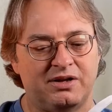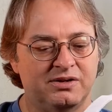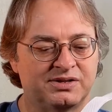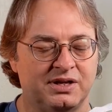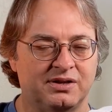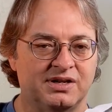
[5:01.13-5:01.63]

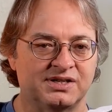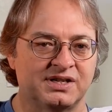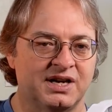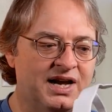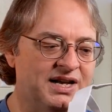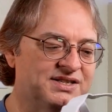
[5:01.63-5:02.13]
using this
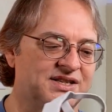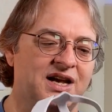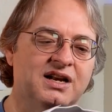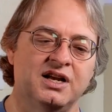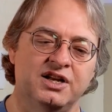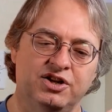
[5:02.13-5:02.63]

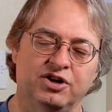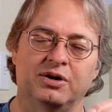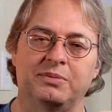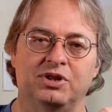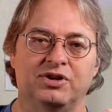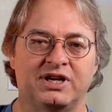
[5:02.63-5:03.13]
headset, you're
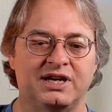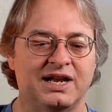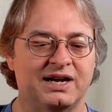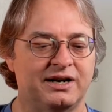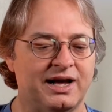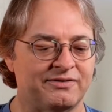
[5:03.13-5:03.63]
going to be looking at
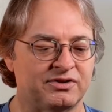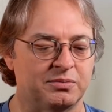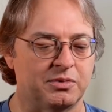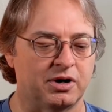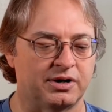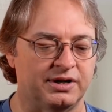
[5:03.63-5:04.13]
an
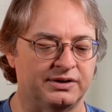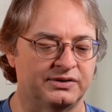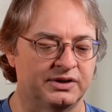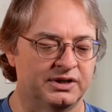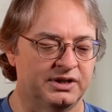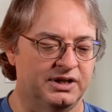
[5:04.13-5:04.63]
aftermarket
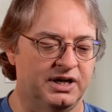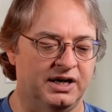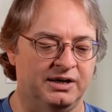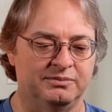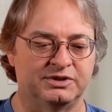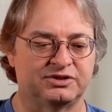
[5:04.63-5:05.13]

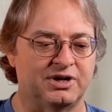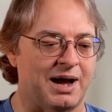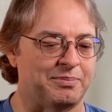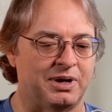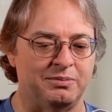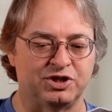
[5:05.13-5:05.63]

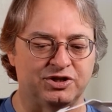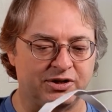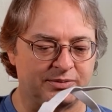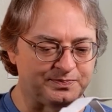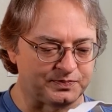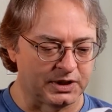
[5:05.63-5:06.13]
strap, I'm
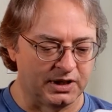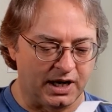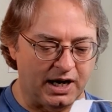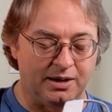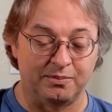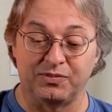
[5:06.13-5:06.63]
sure.
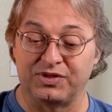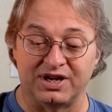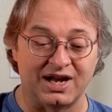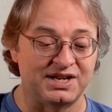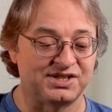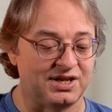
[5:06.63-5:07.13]
The
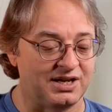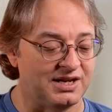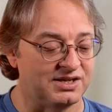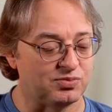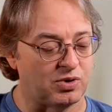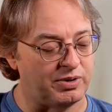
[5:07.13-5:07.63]
nice thing
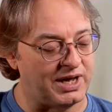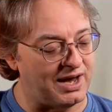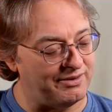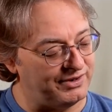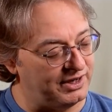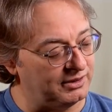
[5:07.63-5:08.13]
is what we
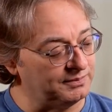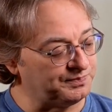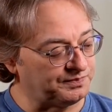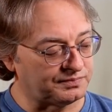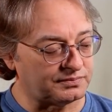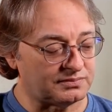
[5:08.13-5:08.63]
have here,
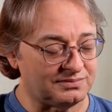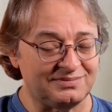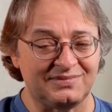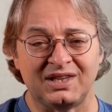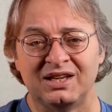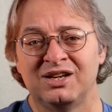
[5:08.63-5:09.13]

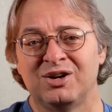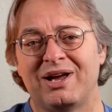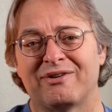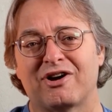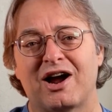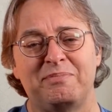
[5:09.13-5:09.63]
we
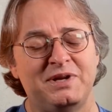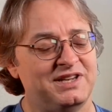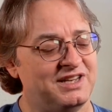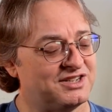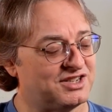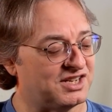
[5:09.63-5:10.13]
have our
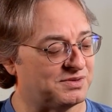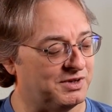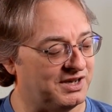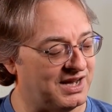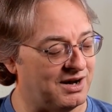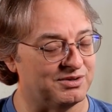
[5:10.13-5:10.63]
IPD
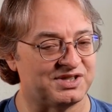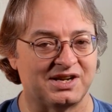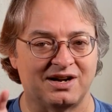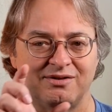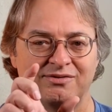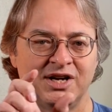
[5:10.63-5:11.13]
adjustment now.
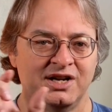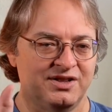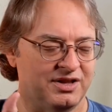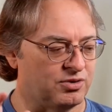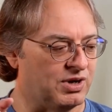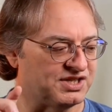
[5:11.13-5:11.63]
Instead of
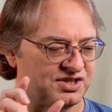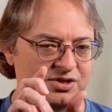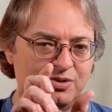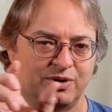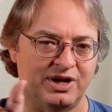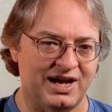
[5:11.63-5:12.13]
the Quest
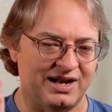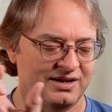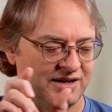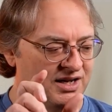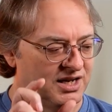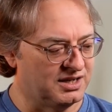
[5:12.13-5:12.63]
2 where you had
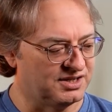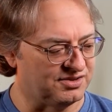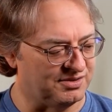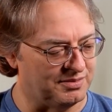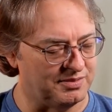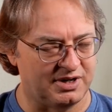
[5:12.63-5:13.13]
to
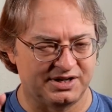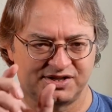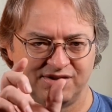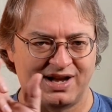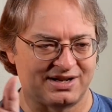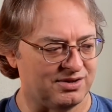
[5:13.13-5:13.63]

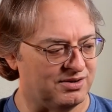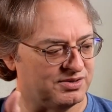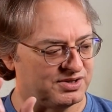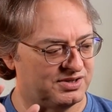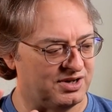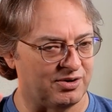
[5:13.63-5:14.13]
select
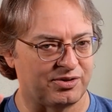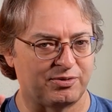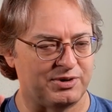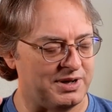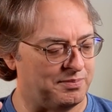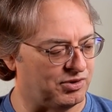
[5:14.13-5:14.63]
those
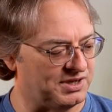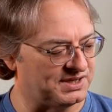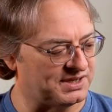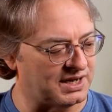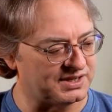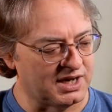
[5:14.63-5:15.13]
3
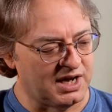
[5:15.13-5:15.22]
presets,